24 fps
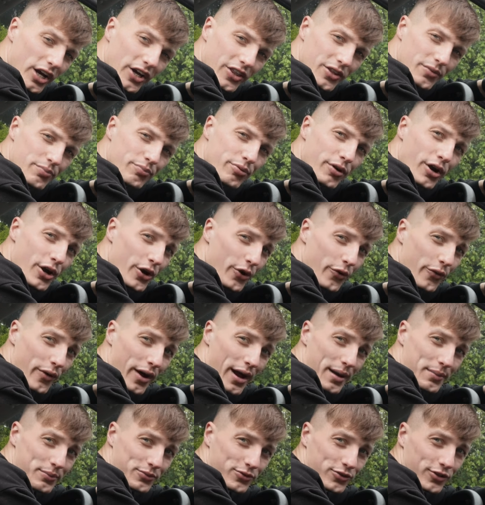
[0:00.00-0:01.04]
other
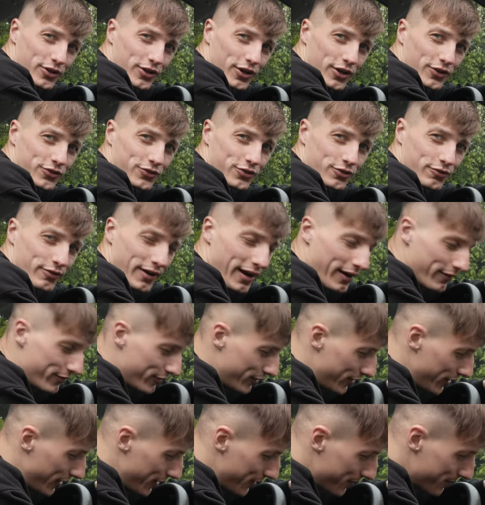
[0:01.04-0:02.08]
programs that are
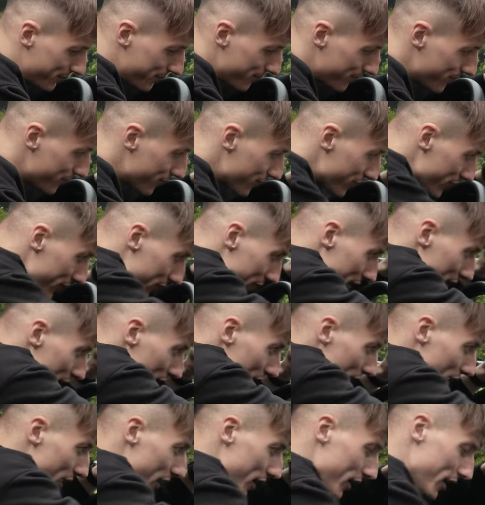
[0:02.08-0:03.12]
surrounding
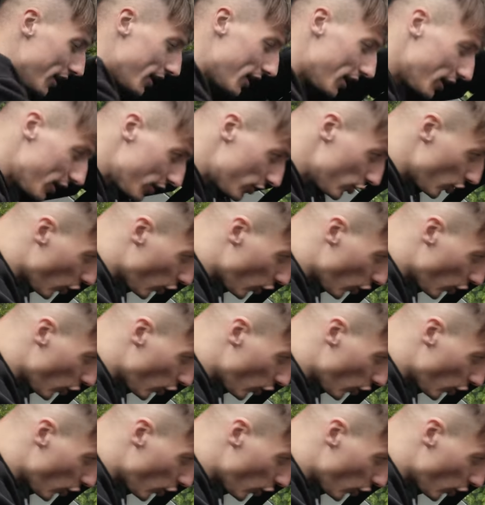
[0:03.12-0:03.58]
it.